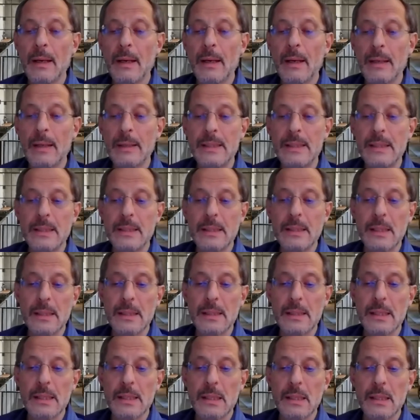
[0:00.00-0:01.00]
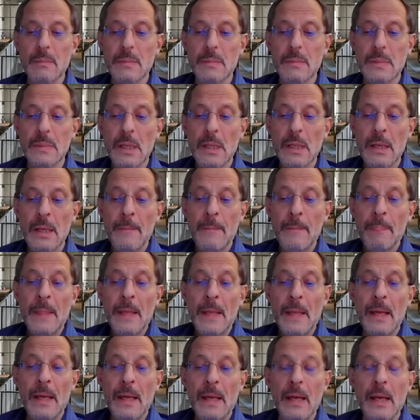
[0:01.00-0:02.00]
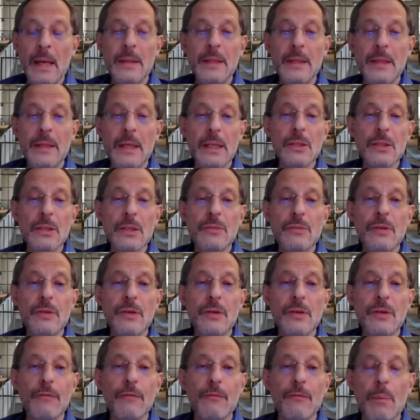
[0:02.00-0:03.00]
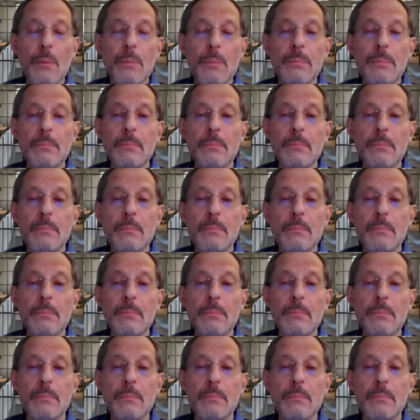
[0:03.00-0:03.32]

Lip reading: distant systems. The Industry 4